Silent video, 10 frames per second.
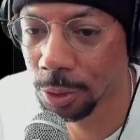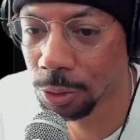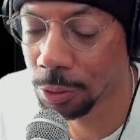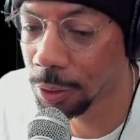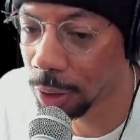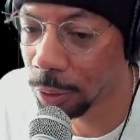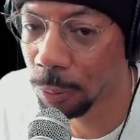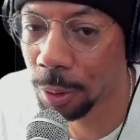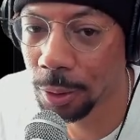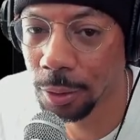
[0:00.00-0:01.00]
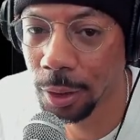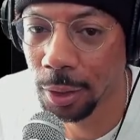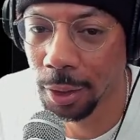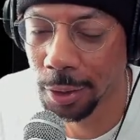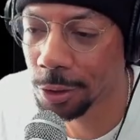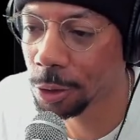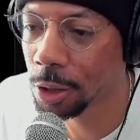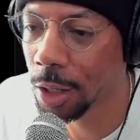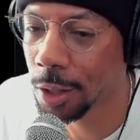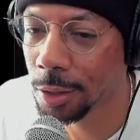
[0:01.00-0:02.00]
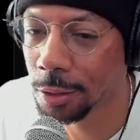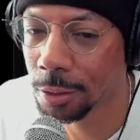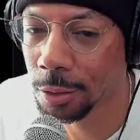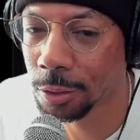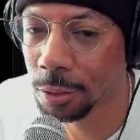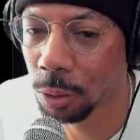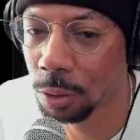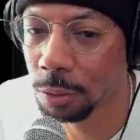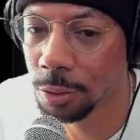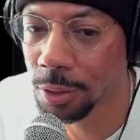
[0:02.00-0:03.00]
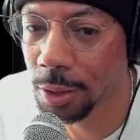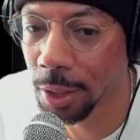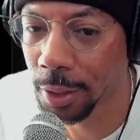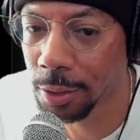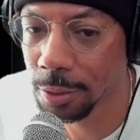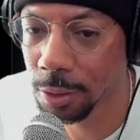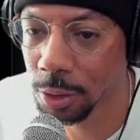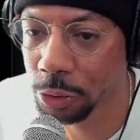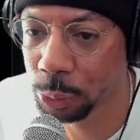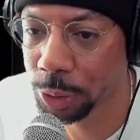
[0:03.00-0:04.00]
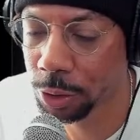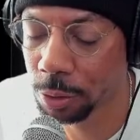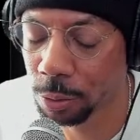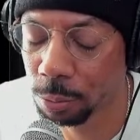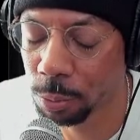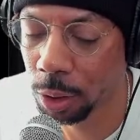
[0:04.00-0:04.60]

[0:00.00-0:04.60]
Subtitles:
So you can get one. And these are Zen Knights. So these were